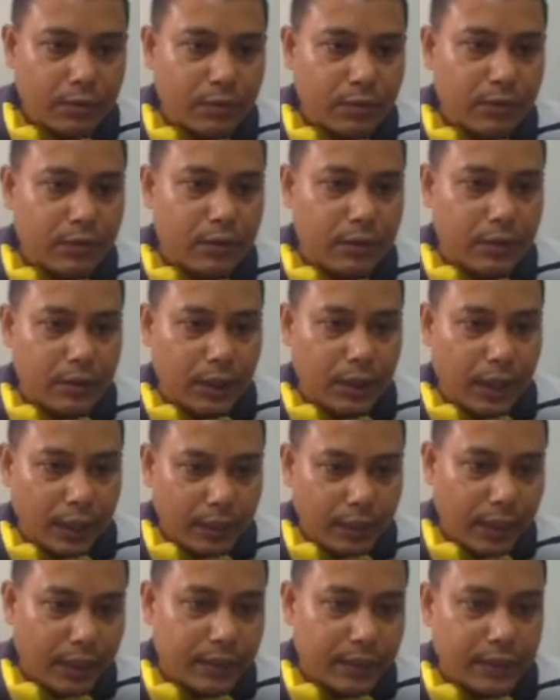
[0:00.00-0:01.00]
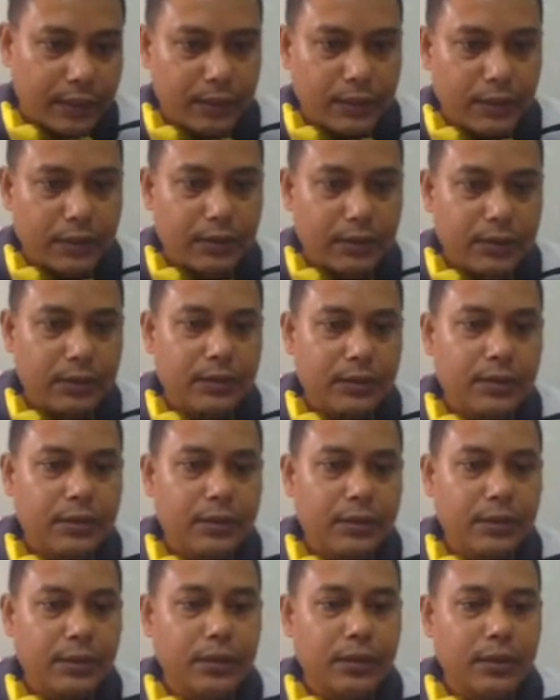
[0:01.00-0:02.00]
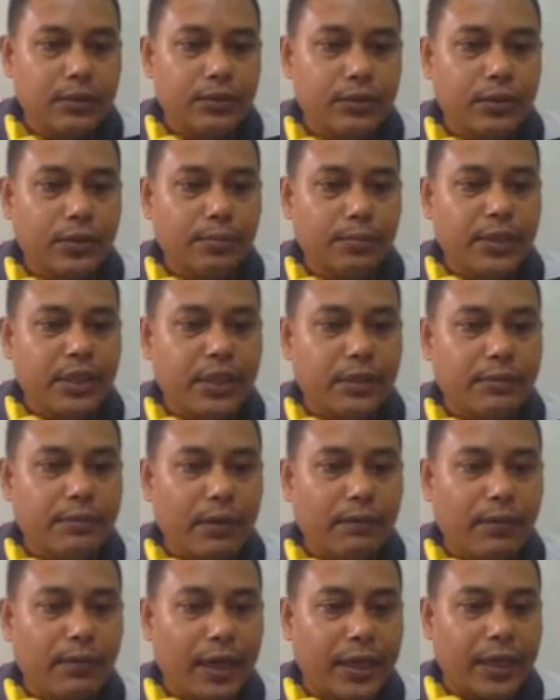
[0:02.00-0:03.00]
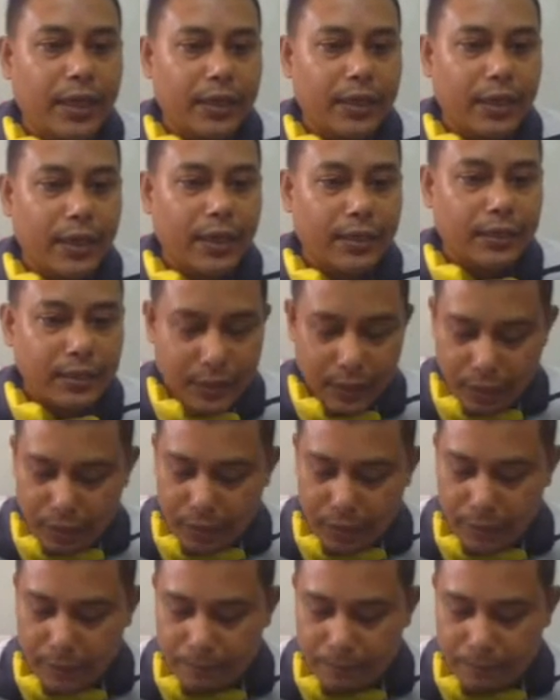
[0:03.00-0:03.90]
write like this. So minimum I can write, say,